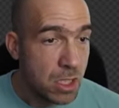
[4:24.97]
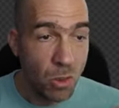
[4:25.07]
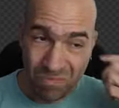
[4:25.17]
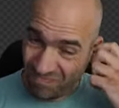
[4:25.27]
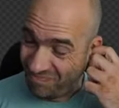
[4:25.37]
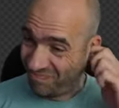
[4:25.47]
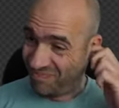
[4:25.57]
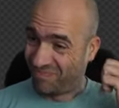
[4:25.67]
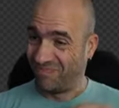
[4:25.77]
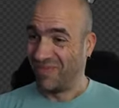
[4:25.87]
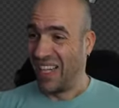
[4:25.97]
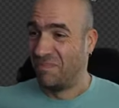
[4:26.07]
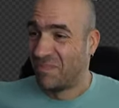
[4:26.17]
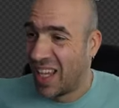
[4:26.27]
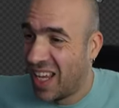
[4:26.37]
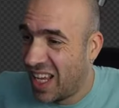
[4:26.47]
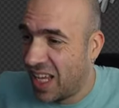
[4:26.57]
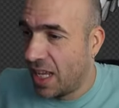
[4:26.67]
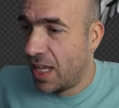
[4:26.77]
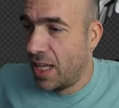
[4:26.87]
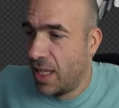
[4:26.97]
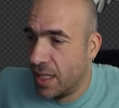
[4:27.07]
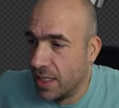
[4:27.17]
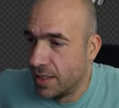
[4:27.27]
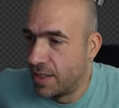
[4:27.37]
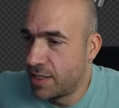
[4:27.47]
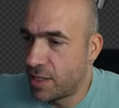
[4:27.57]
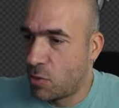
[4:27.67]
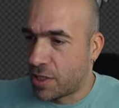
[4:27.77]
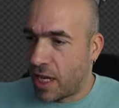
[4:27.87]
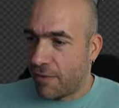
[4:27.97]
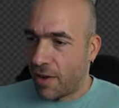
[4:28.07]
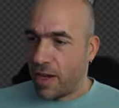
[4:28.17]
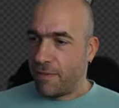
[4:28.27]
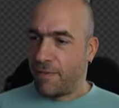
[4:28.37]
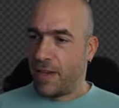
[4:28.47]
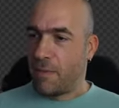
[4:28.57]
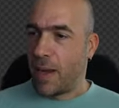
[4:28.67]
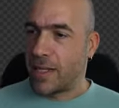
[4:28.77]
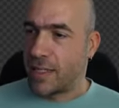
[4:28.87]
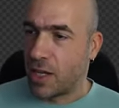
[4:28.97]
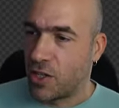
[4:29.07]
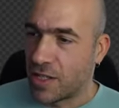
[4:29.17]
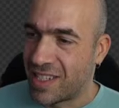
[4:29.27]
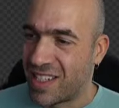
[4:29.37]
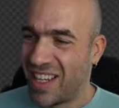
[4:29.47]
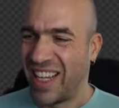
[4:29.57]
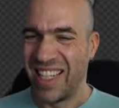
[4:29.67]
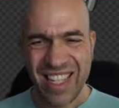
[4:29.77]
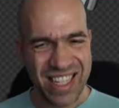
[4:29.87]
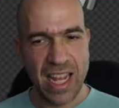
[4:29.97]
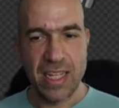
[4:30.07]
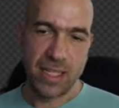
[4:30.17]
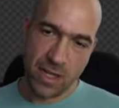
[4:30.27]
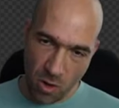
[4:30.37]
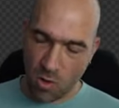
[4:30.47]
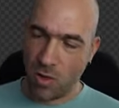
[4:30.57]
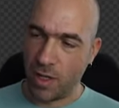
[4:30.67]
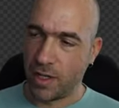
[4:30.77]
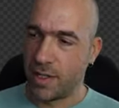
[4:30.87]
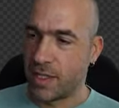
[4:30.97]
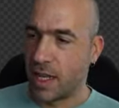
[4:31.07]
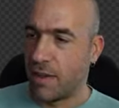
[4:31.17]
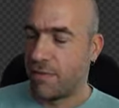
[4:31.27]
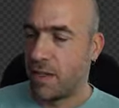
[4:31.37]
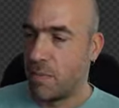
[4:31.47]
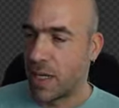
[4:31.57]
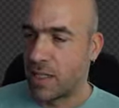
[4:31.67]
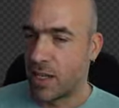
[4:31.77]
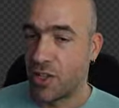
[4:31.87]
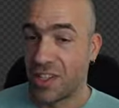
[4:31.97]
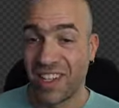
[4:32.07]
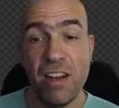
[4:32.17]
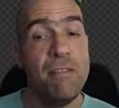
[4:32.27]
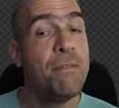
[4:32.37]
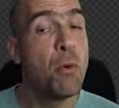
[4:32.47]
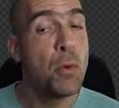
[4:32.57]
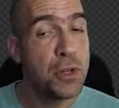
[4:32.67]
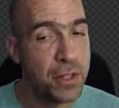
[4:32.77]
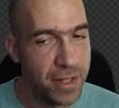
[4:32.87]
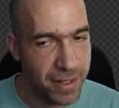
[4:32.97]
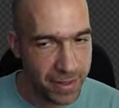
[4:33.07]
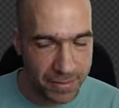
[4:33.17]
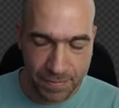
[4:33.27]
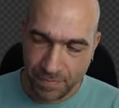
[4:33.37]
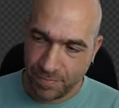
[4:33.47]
So, yeah. Does this course have any feedback sections? Uh, in this case, no, it doesn't have feedback sections, unfortunately.